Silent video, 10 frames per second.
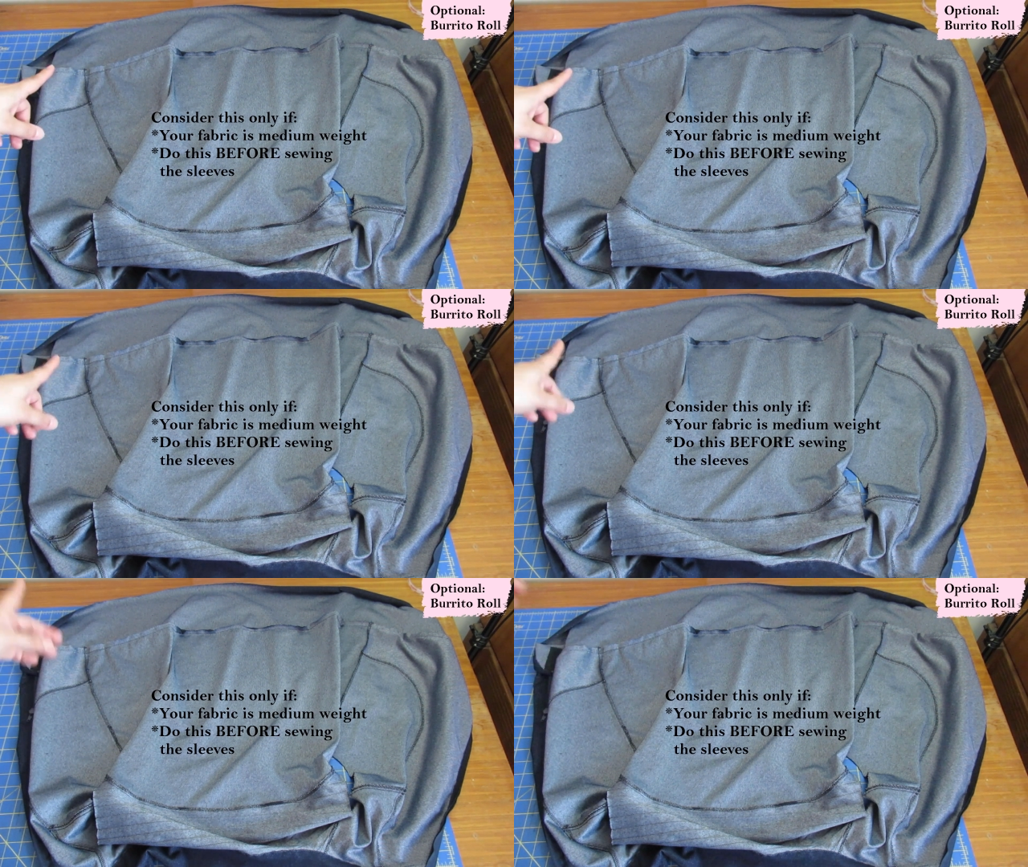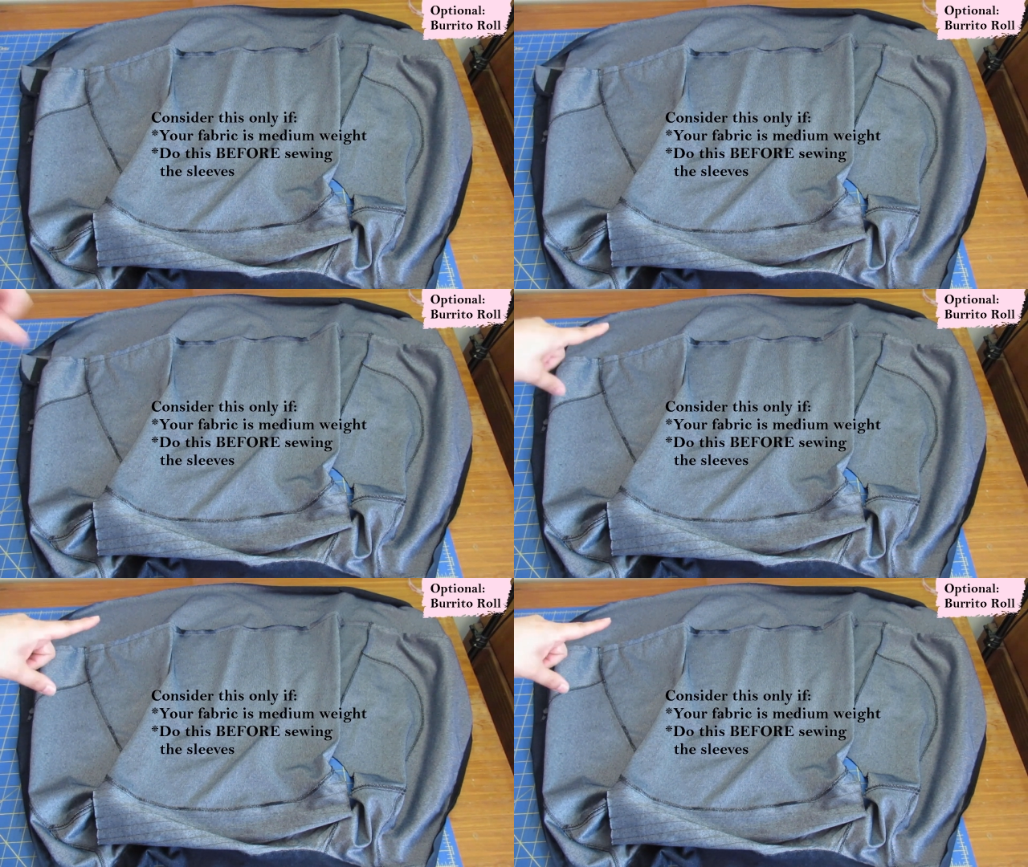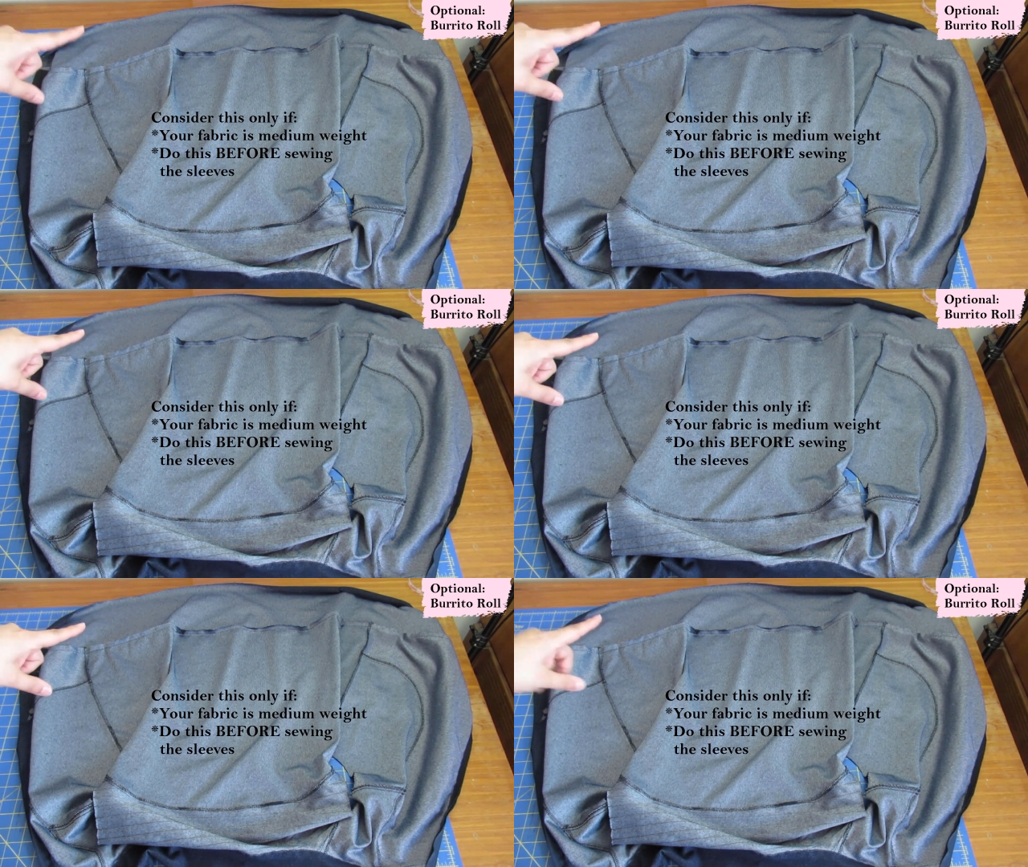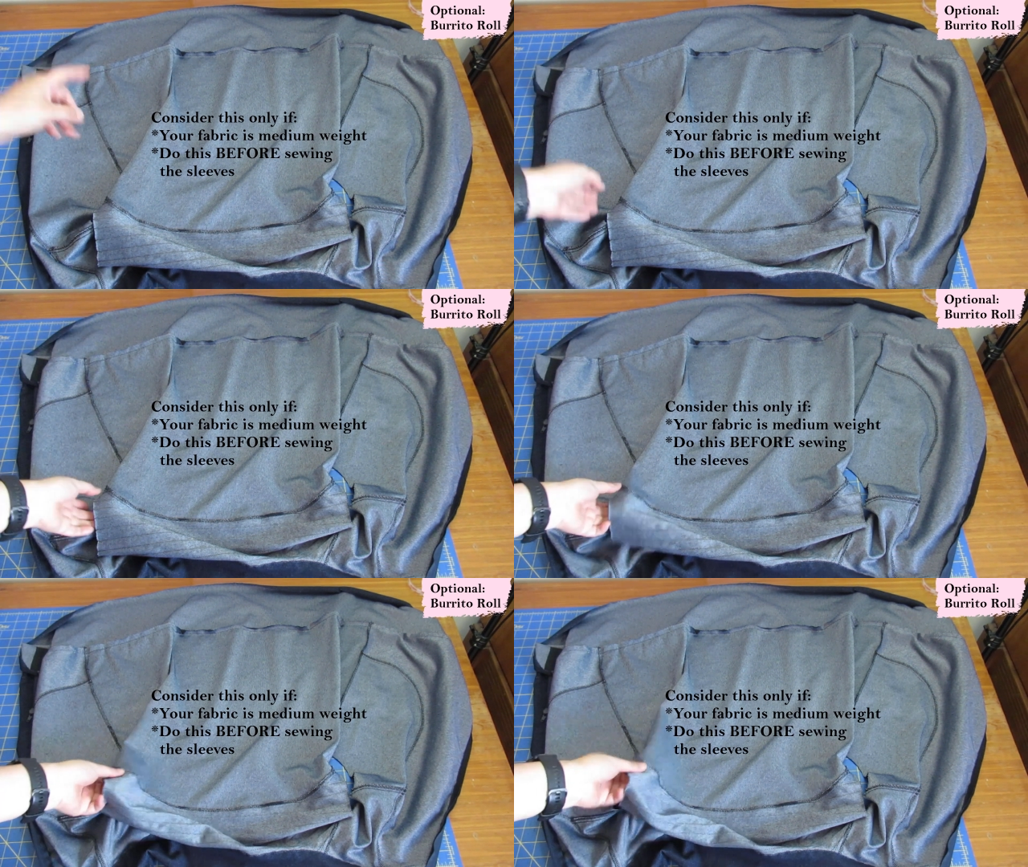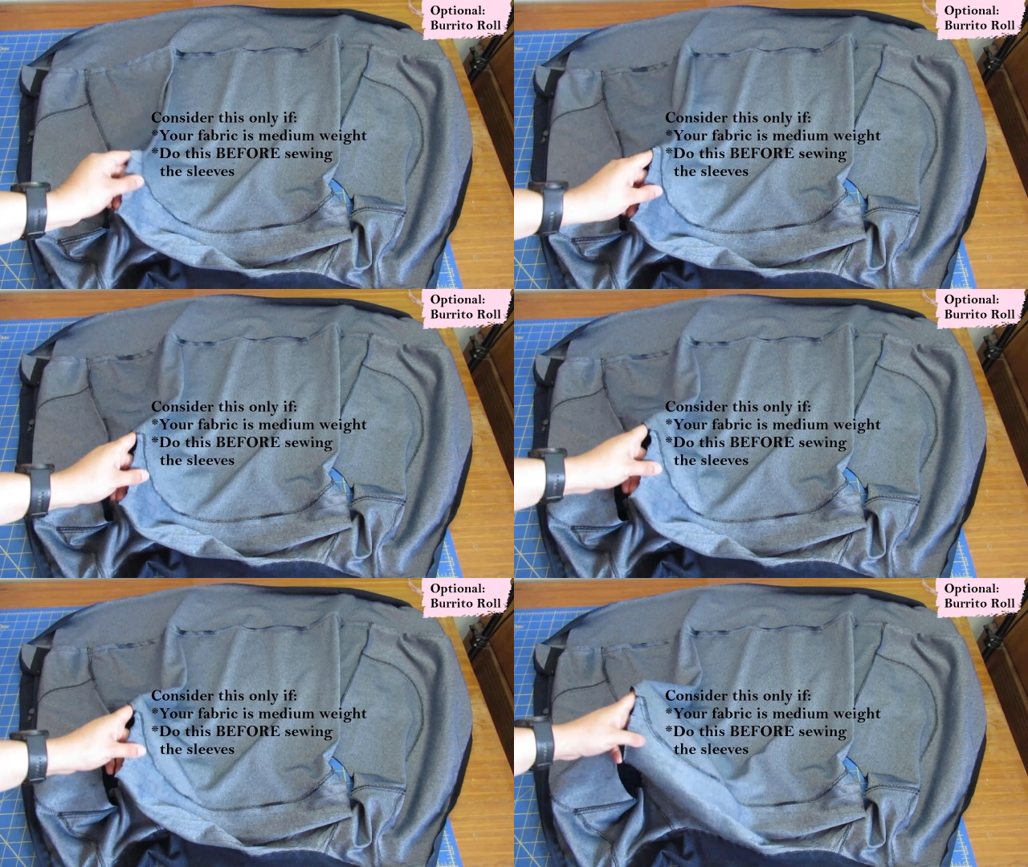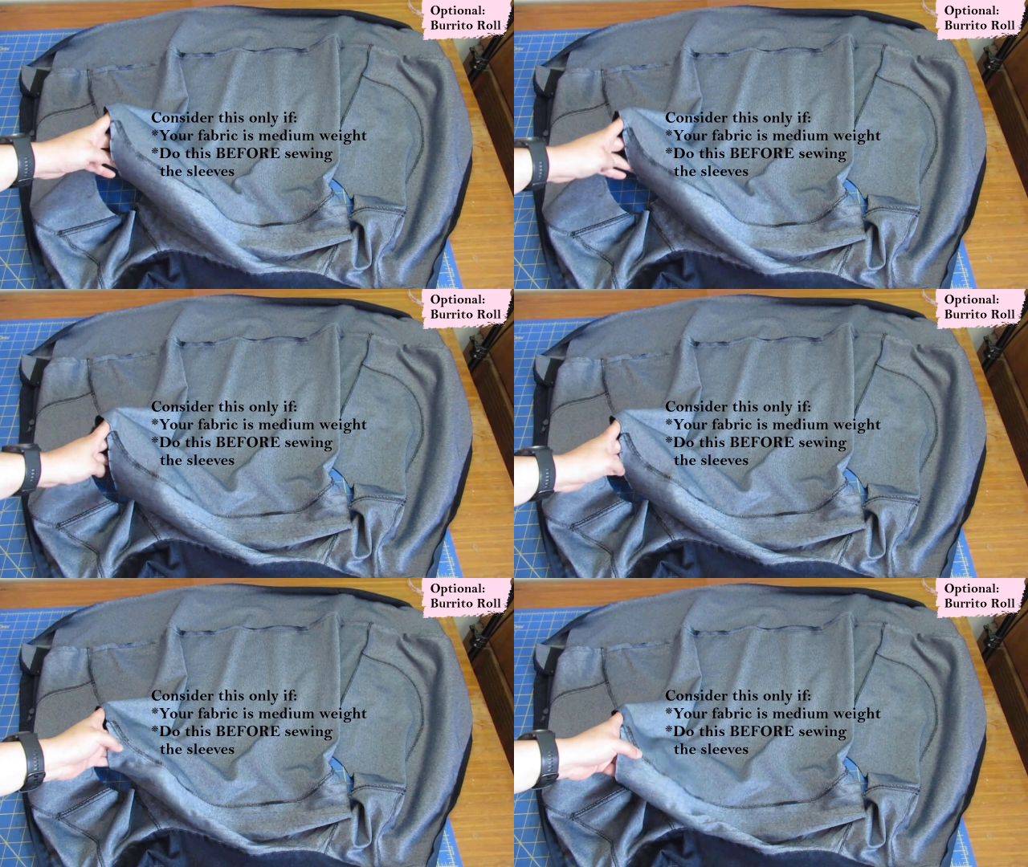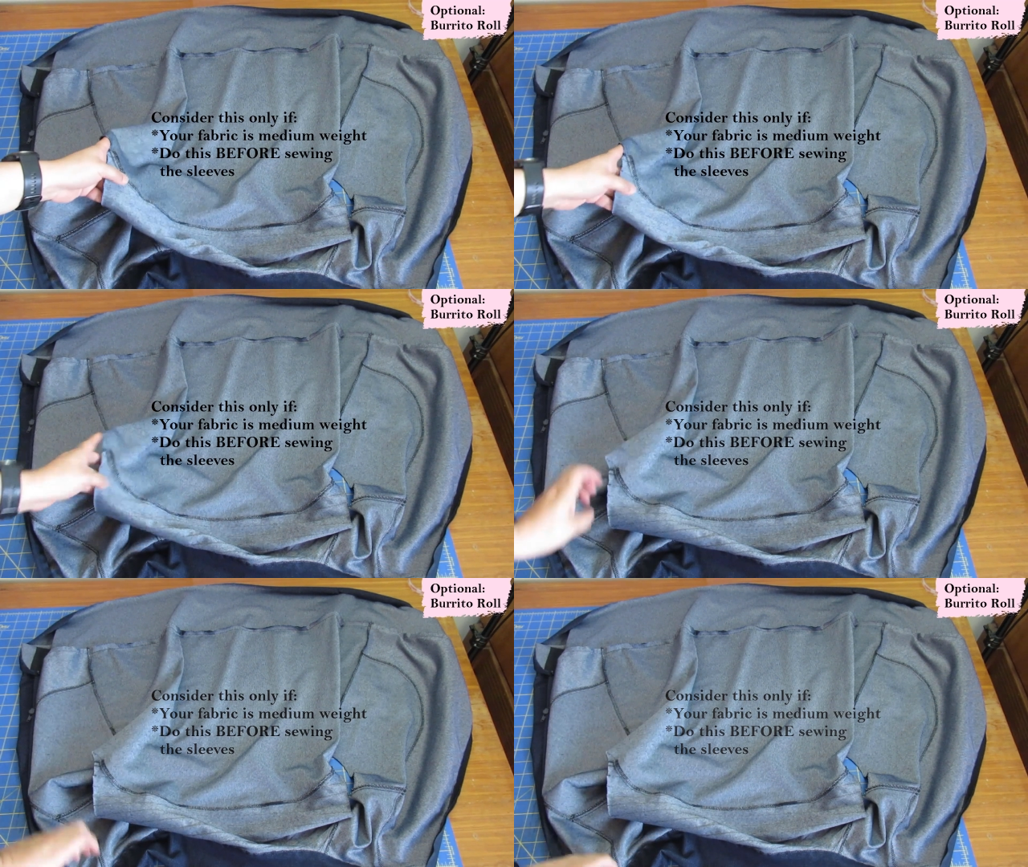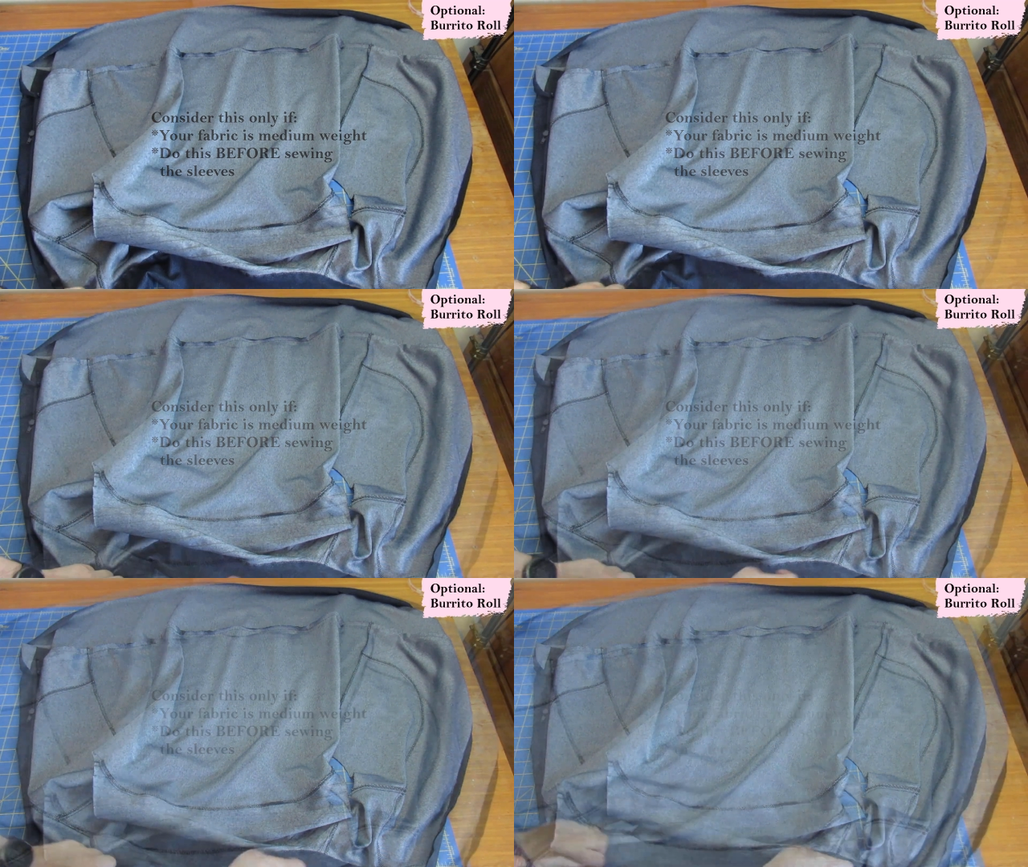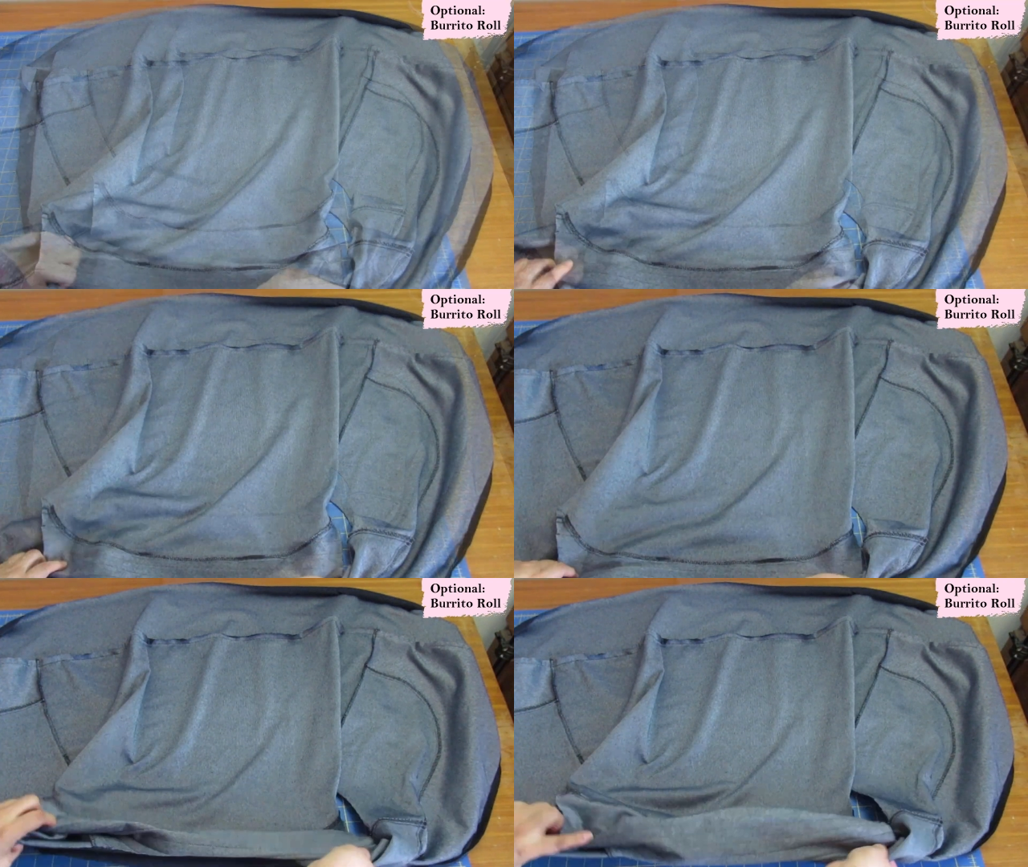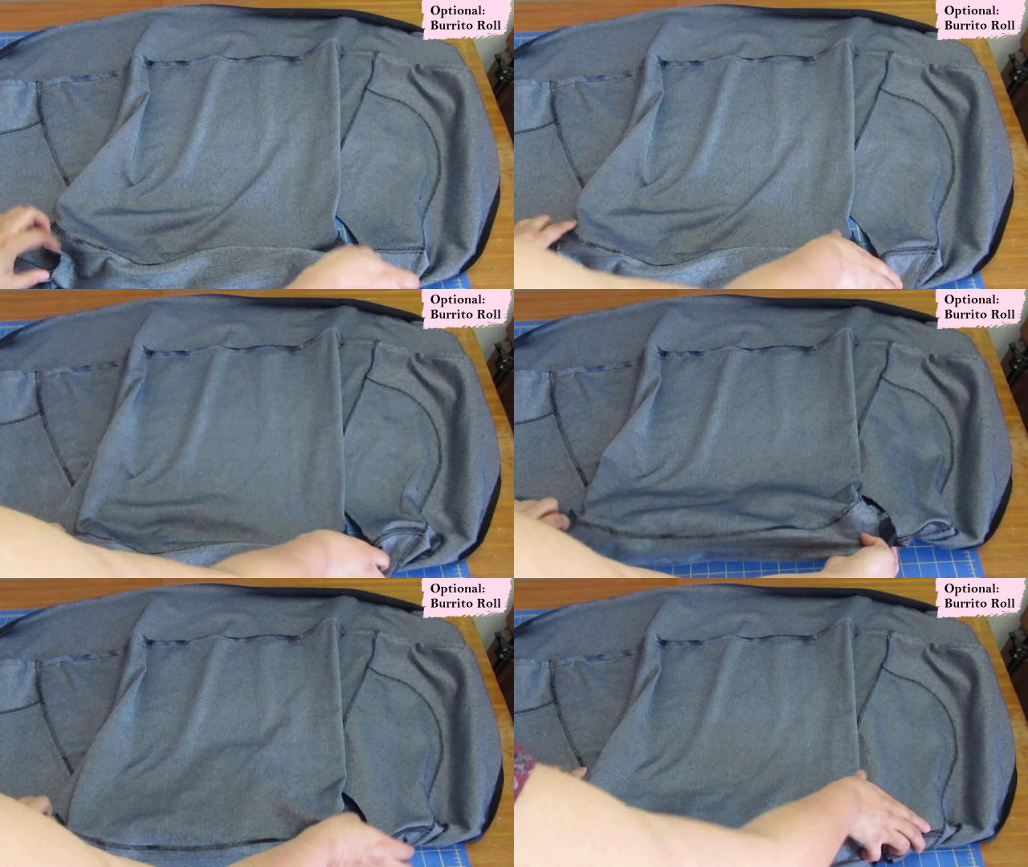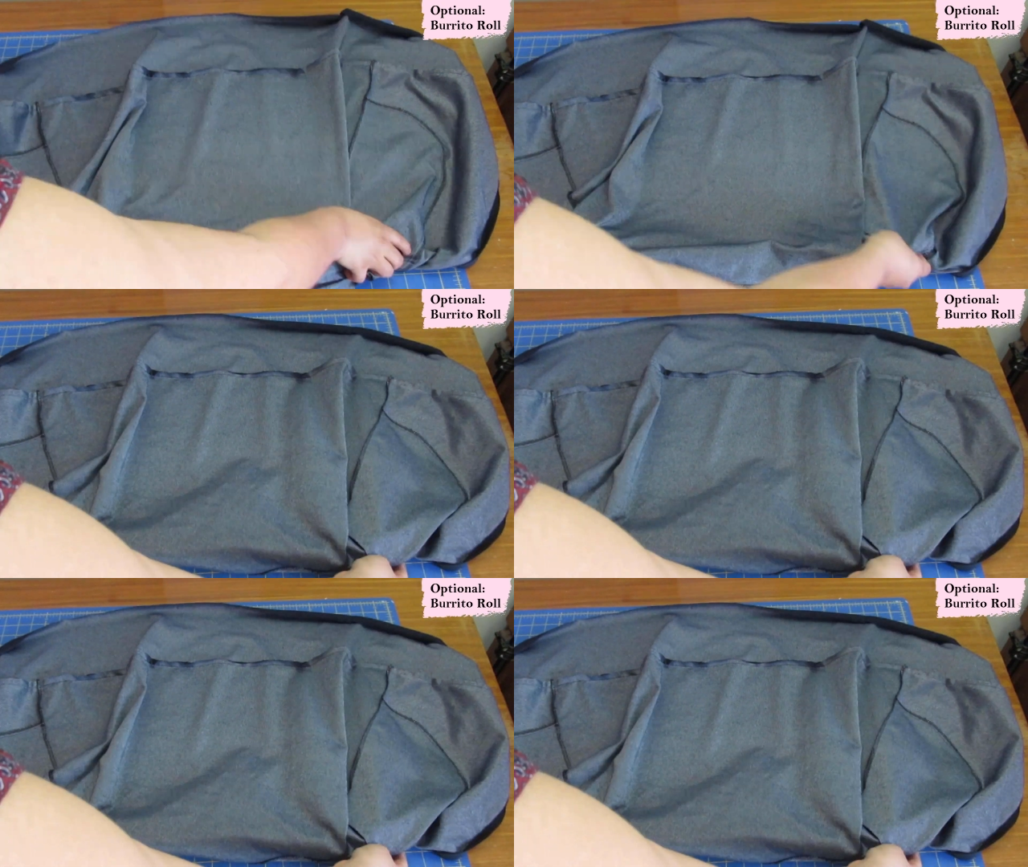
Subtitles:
(no speaker visible)